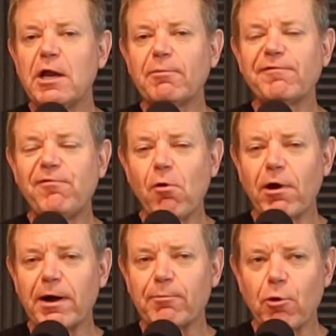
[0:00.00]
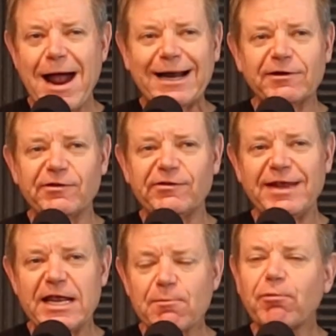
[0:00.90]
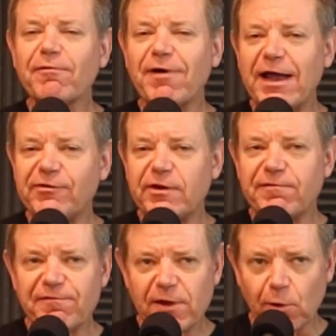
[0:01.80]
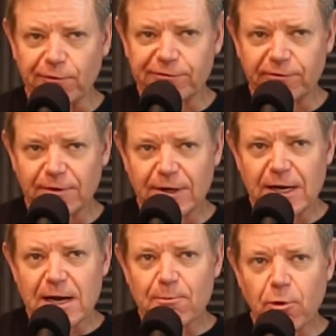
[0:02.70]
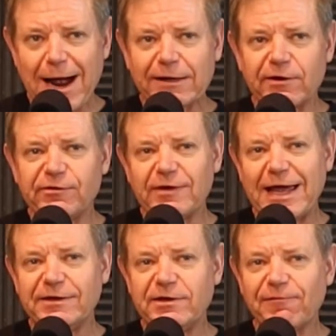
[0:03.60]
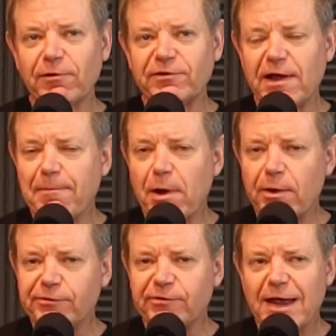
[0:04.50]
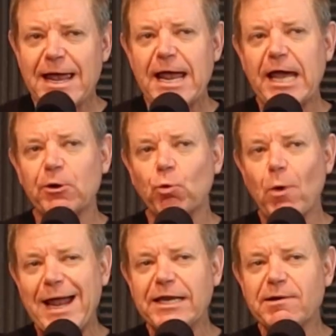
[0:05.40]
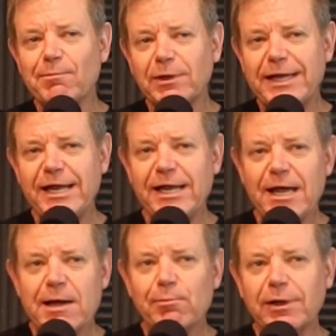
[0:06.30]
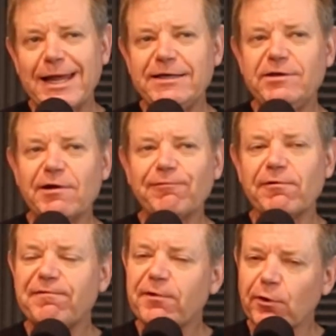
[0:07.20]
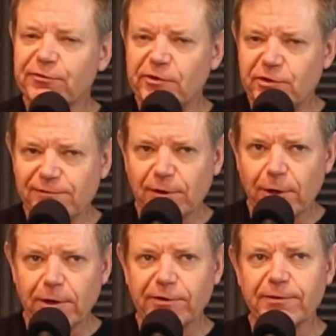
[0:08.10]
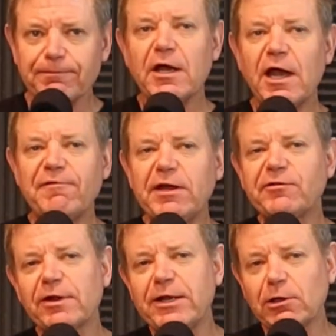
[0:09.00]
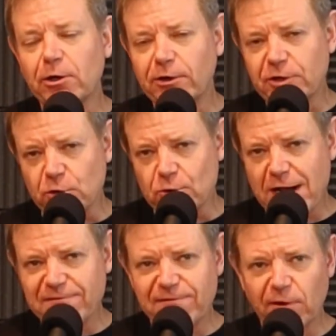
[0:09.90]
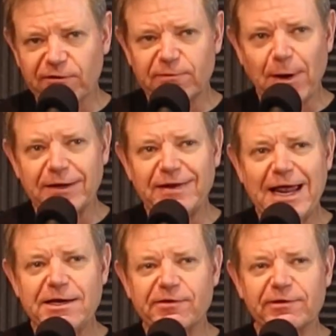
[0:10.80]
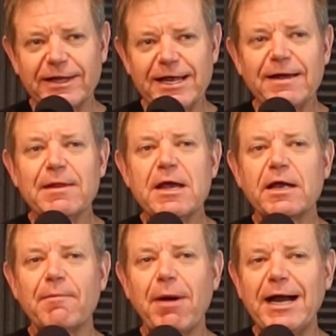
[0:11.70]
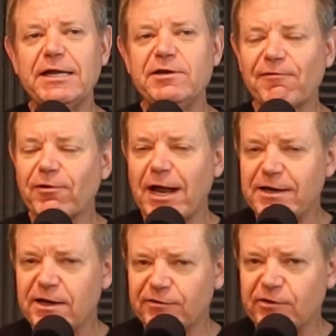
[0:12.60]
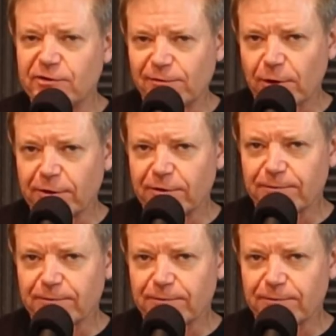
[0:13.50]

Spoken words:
Number 4, practice improvising fills. Practice at different tempos and randomly play different fills that you've learned. Eventually, you'll learn to create fills spontaneously, combining different ideas that you've learned.